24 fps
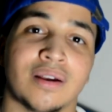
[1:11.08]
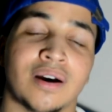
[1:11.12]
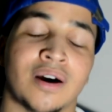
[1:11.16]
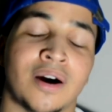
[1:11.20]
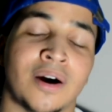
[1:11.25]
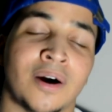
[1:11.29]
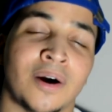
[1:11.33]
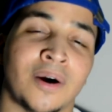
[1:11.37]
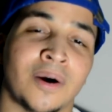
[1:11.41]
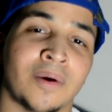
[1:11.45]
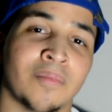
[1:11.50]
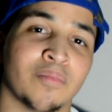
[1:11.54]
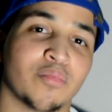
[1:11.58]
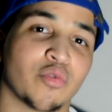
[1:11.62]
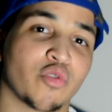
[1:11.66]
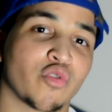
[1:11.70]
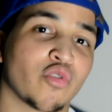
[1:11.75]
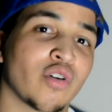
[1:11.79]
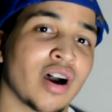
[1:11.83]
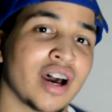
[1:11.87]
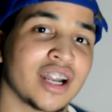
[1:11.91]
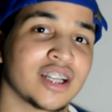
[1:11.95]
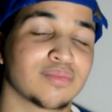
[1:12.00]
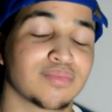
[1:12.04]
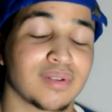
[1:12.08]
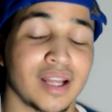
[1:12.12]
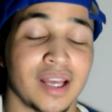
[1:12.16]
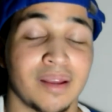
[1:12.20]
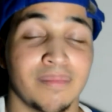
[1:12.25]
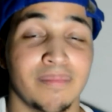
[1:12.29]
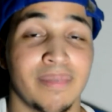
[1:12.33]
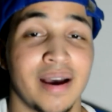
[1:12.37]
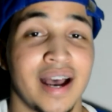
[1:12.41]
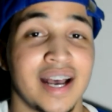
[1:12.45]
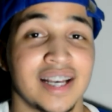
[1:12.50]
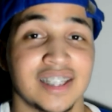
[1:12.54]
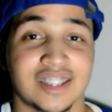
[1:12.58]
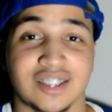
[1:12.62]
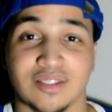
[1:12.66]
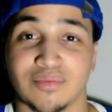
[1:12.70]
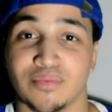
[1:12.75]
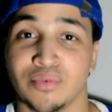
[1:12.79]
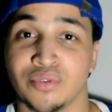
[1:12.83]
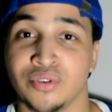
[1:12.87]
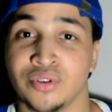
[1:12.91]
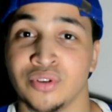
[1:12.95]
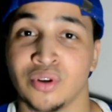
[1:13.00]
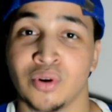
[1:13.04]
Brawadis play
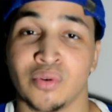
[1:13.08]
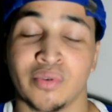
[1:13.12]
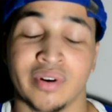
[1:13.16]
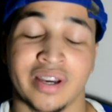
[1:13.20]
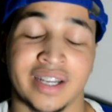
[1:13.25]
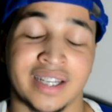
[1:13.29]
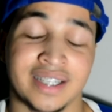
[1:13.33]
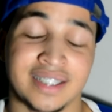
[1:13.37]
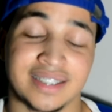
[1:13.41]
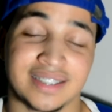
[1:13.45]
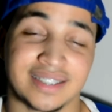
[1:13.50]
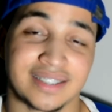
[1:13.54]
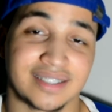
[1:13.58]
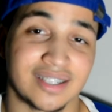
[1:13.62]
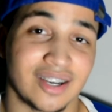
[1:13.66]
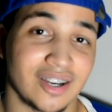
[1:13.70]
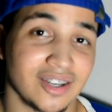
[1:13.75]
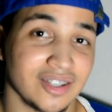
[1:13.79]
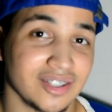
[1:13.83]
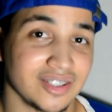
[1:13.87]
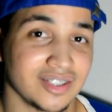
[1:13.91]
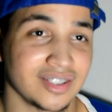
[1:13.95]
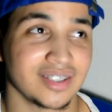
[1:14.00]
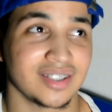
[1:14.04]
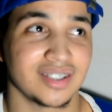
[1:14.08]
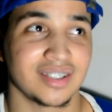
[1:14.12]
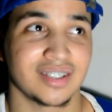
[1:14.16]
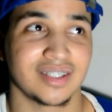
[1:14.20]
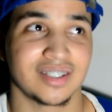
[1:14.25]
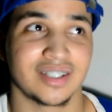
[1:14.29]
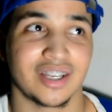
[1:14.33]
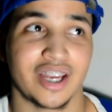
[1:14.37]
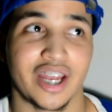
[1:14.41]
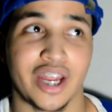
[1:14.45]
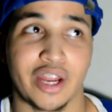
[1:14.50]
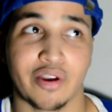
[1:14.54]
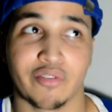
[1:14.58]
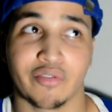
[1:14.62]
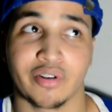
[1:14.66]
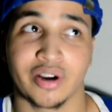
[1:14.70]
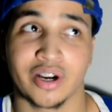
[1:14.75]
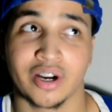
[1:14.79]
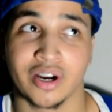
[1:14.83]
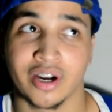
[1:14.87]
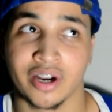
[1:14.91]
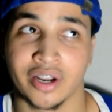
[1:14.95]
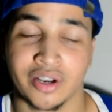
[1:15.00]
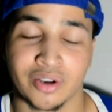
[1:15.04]
basketball, you know, and it sucks hearing
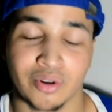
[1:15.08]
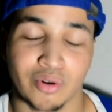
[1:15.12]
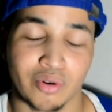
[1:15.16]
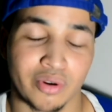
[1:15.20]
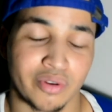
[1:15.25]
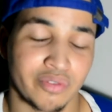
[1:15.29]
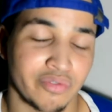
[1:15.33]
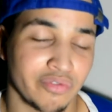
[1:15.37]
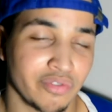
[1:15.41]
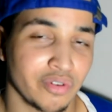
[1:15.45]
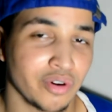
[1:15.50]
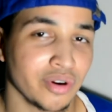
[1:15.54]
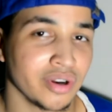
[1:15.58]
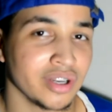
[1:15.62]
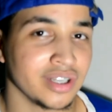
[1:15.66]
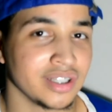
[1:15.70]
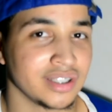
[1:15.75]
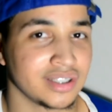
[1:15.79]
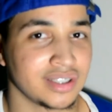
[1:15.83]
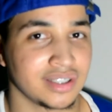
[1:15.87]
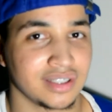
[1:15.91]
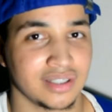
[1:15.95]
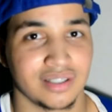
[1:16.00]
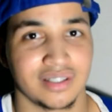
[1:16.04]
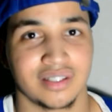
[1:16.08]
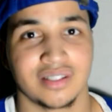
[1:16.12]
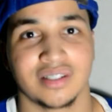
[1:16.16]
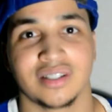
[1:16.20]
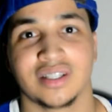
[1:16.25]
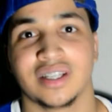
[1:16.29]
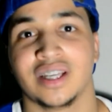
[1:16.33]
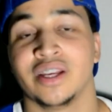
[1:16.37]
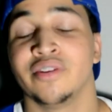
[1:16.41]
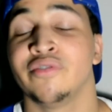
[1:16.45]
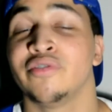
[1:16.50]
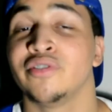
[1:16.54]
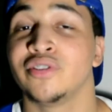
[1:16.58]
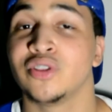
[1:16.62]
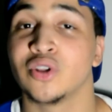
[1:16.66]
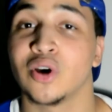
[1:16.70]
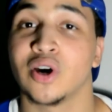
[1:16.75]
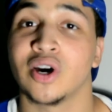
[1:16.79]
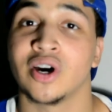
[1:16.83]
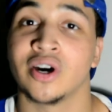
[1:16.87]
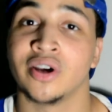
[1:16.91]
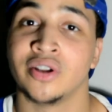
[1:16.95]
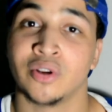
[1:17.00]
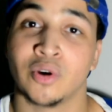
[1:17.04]
her annoying voice. Even
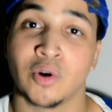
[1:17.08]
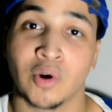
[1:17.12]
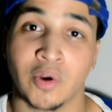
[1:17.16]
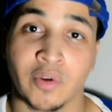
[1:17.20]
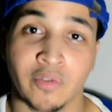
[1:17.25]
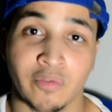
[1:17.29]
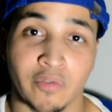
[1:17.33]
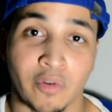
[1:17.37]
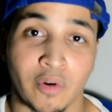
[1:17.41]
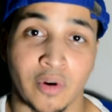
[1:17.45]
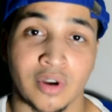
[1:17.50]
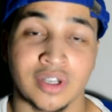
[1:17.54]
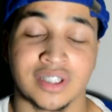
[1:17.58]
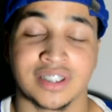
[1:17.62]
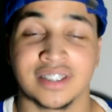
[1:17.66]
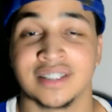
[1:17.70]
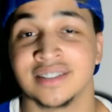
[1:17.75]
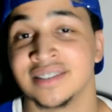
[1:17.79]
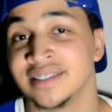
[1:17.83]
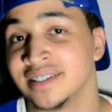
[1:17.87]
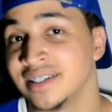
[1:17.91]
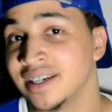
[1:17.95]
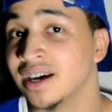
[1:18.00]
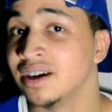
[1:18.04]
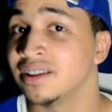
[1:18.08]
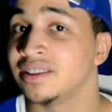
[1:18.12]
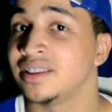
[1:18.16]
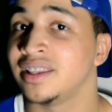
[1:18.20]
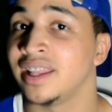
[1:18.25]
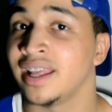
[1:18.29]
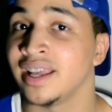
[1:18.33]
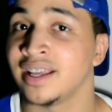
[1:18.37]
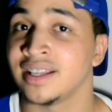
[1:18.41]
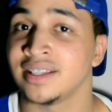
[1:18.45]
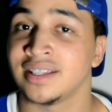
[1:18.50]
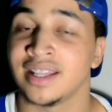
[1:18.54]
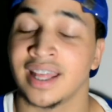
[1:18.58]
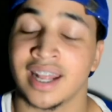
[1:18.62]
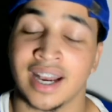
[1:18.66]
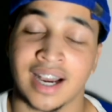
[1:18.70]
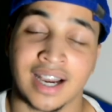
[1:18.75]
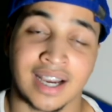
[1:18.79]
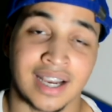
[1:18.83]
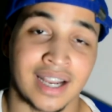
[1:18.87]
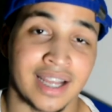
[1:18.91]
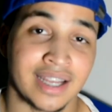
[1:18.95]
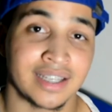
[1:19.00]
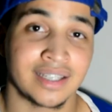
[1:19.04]
though her annoying voice is a good thing that
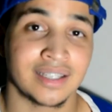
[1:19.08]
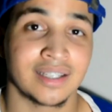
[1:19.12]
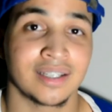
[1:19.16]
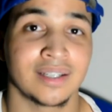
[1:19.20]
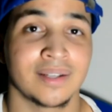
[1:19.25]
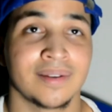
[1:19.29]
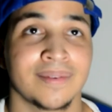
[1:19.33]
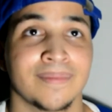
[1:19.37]
I like.